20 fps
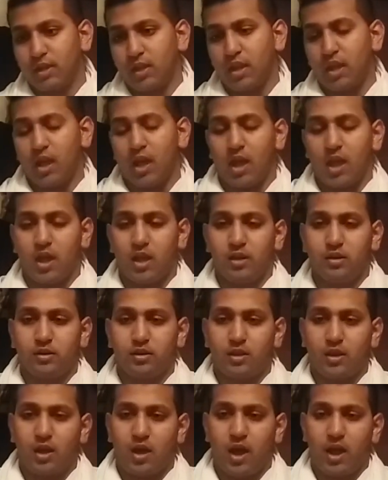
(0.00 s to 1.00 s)
And
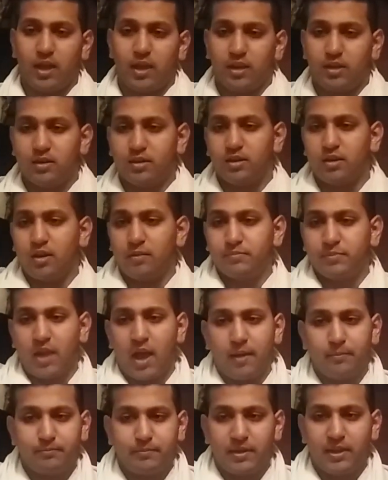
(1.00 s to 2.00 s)
I ended up
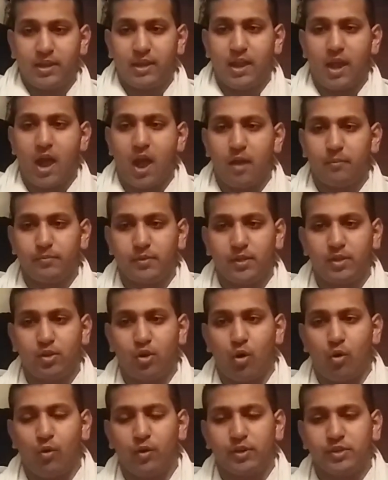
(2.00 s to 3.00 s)
not being happy
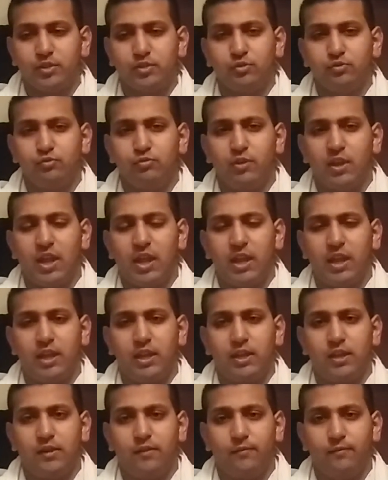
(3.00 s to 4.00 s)
going to
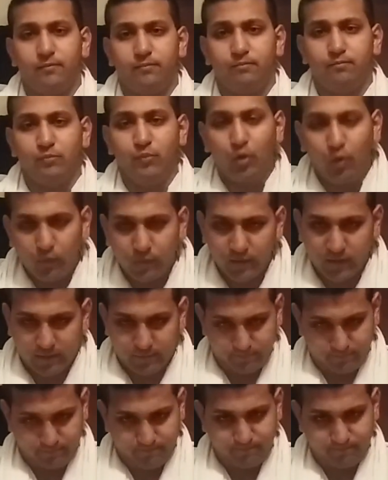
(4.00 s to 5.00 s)
a movie.